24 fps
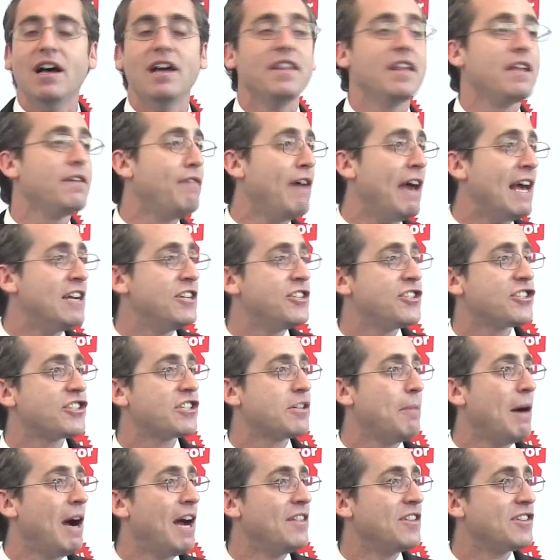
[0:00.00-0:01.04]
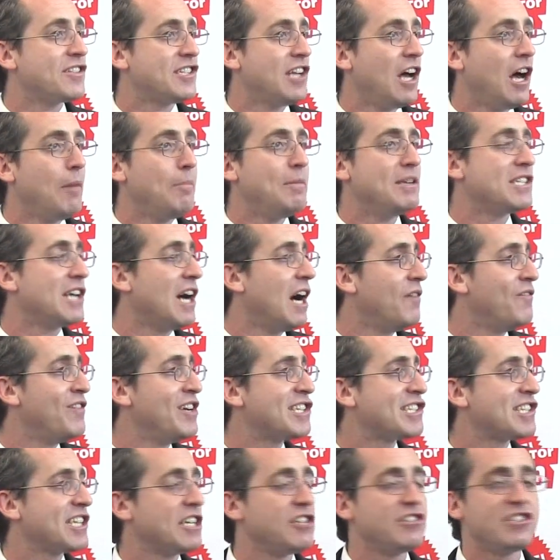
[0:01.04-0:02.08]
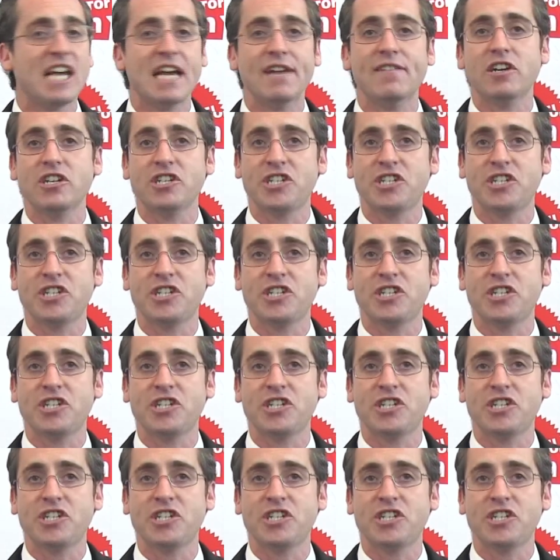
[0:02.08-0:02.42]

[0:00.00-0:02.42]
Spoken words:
The advantages to buying the sub is obviously you save